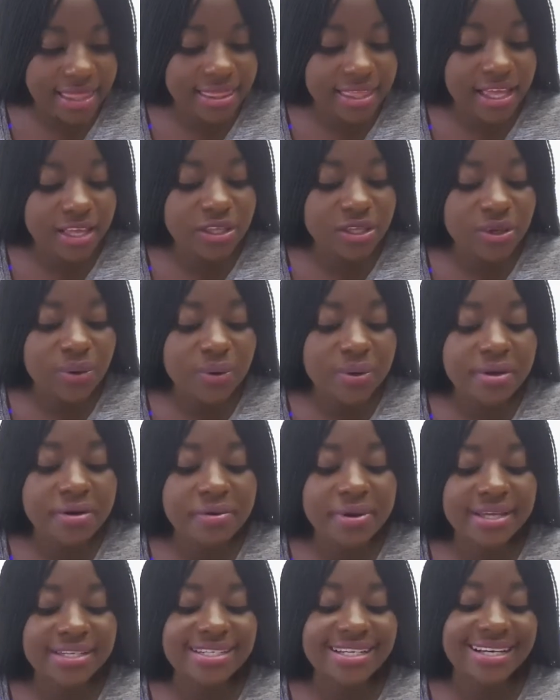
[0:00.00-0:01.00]
the new
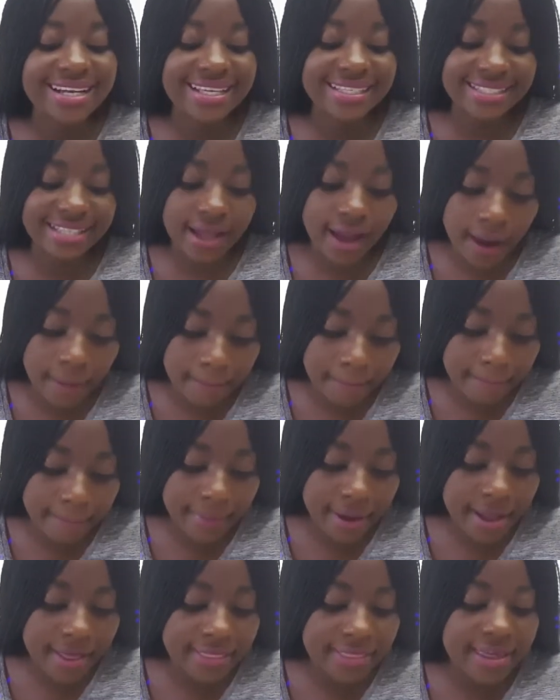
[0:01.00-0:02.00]
creation has come,
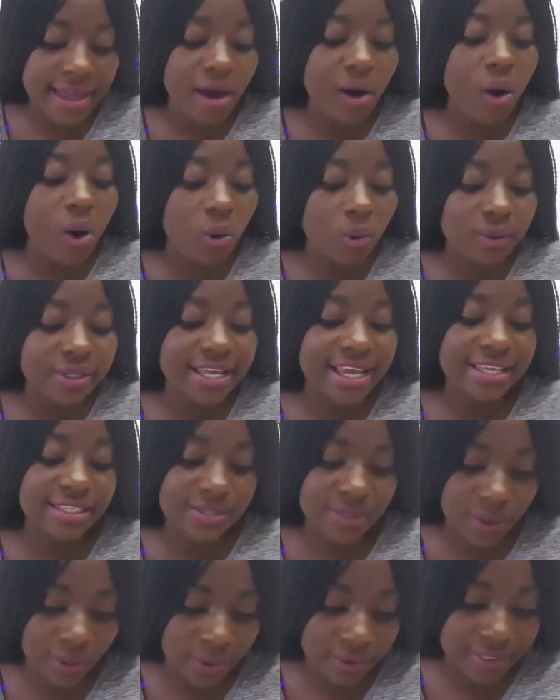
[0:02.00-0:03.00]
the old
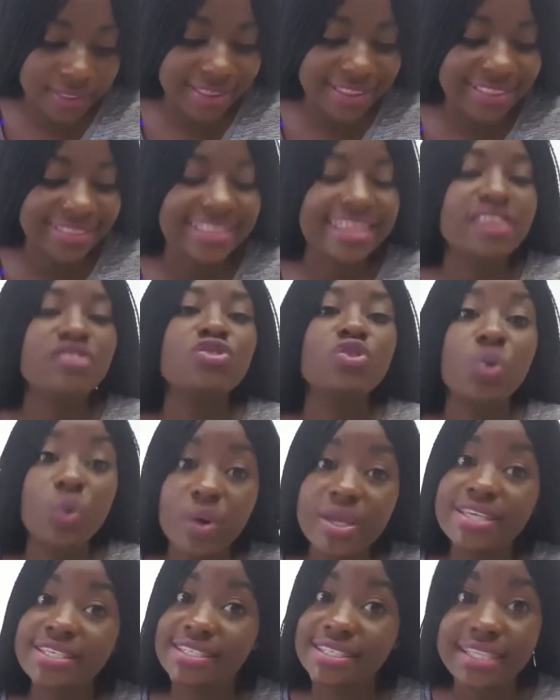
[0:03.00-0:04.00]
has gone, the new
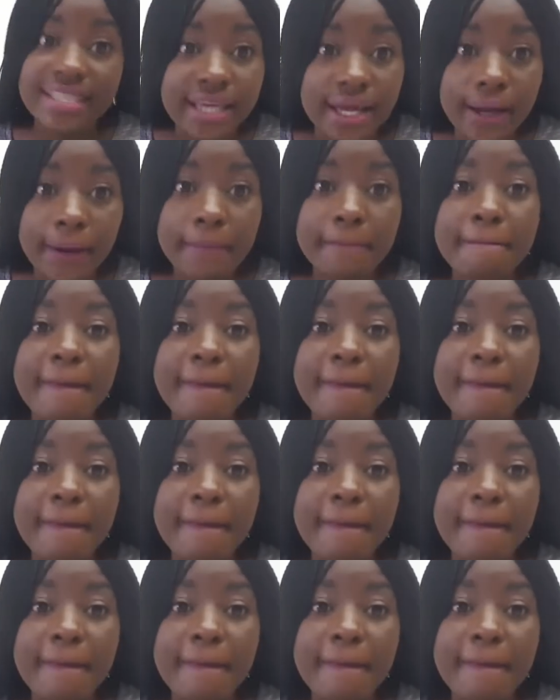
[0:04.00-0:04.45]
is here.